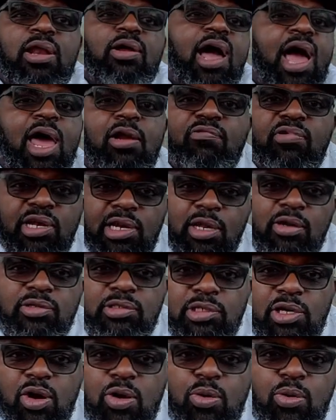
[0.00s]
I really
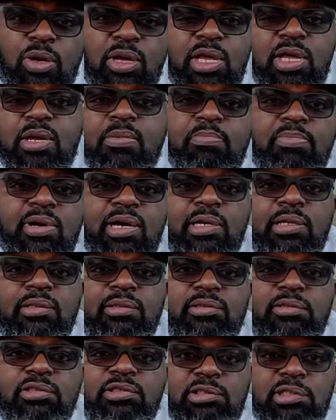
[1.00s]
don't know, but
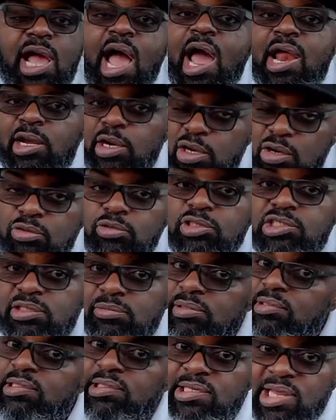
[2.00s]
I know she
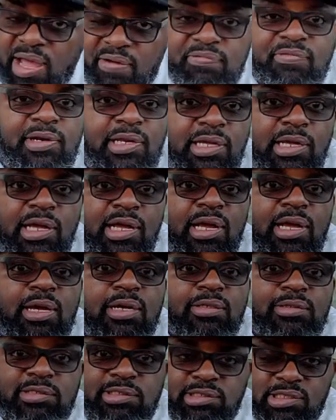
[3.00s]
was definitely
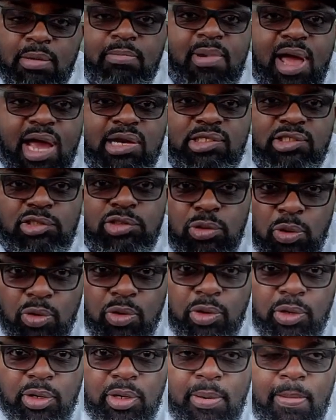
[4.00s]
somebody's
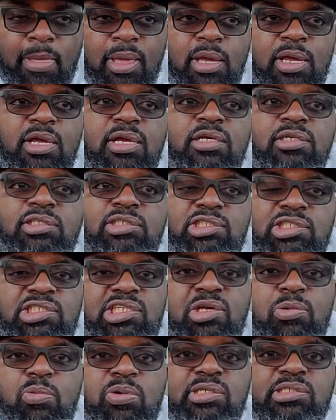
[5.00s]
daughter.
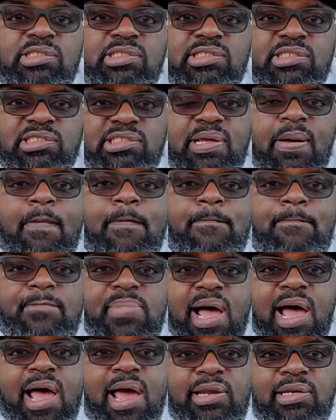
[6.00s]
She was
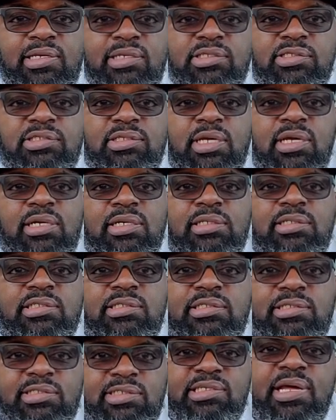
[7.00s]
somebody's
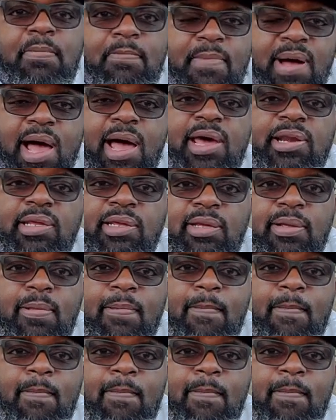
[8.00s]
somebody